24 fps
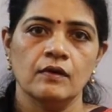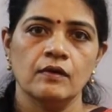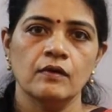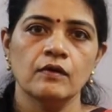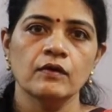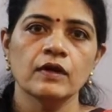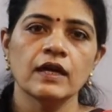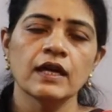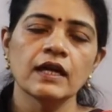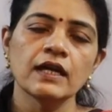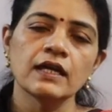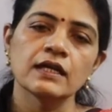
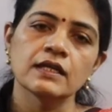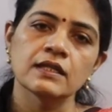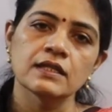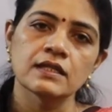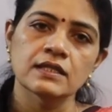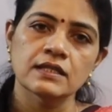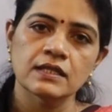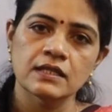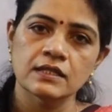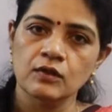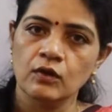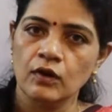Okay,
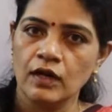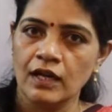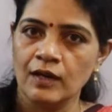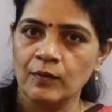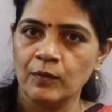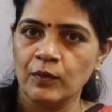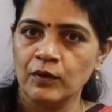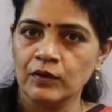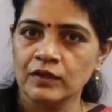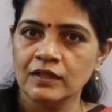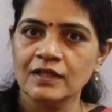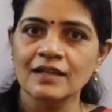this is all
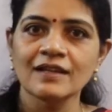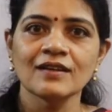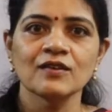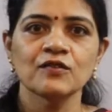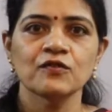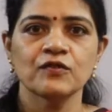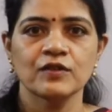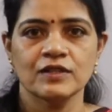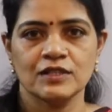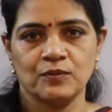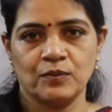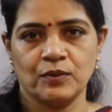about the
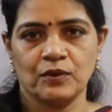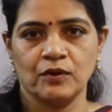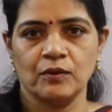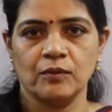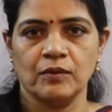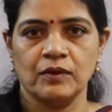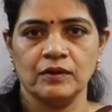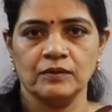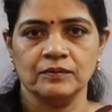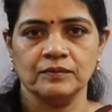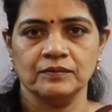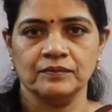first
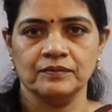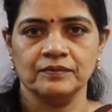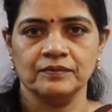problem.